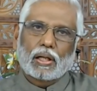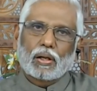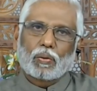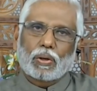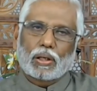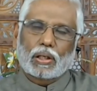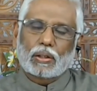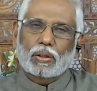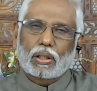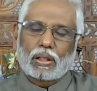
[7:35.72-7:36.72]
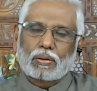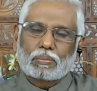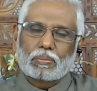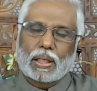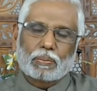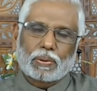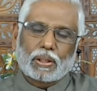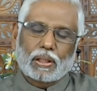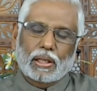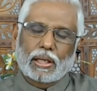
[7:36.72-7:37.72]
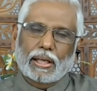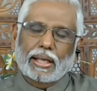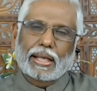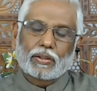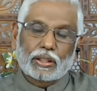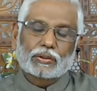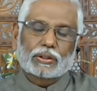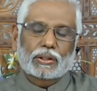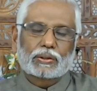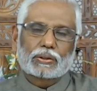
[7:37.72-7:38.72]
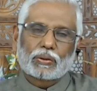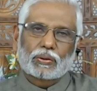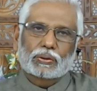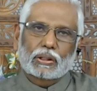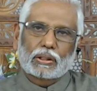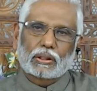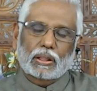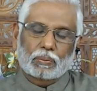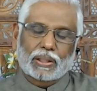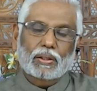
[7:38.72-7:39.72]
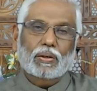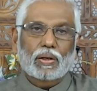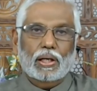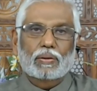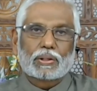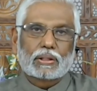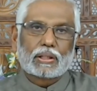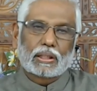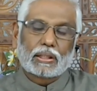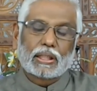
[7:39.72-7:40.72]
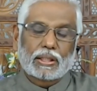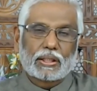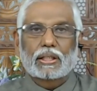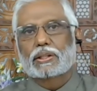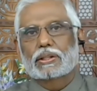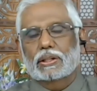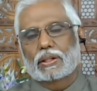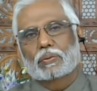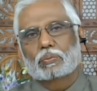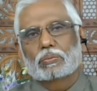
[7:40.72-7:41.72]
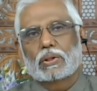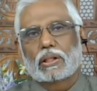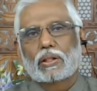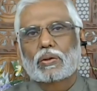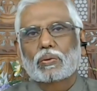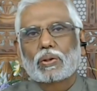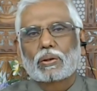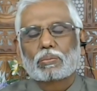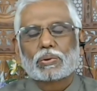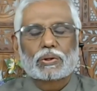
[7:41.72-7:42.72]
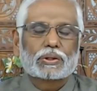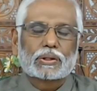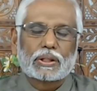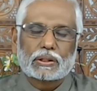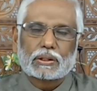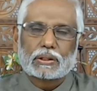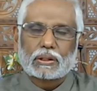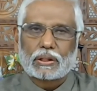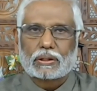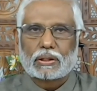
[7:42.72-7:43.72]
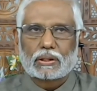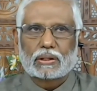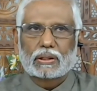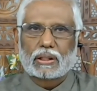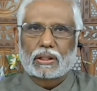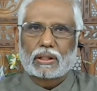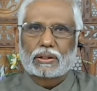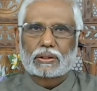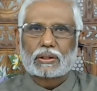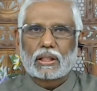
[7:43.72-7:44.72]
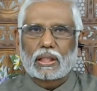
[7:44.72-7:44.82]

my research shows that, particularly with the Indian tradition, the Hindu and the Buddhist tradition, shows that it is